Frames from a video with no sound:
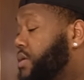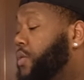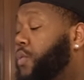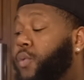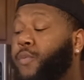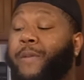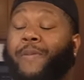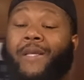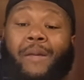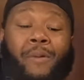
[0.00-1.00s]
Ooh, we
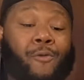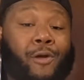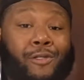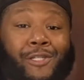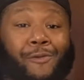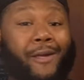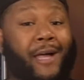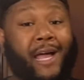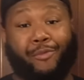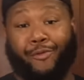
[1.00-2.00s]
picked up a roast, so we're going
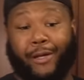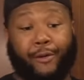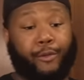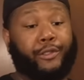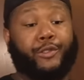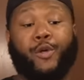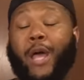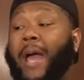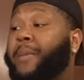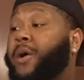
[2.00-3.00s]
to have a real soon.
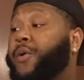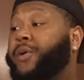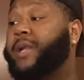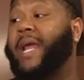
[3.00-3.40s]
I'm going to go order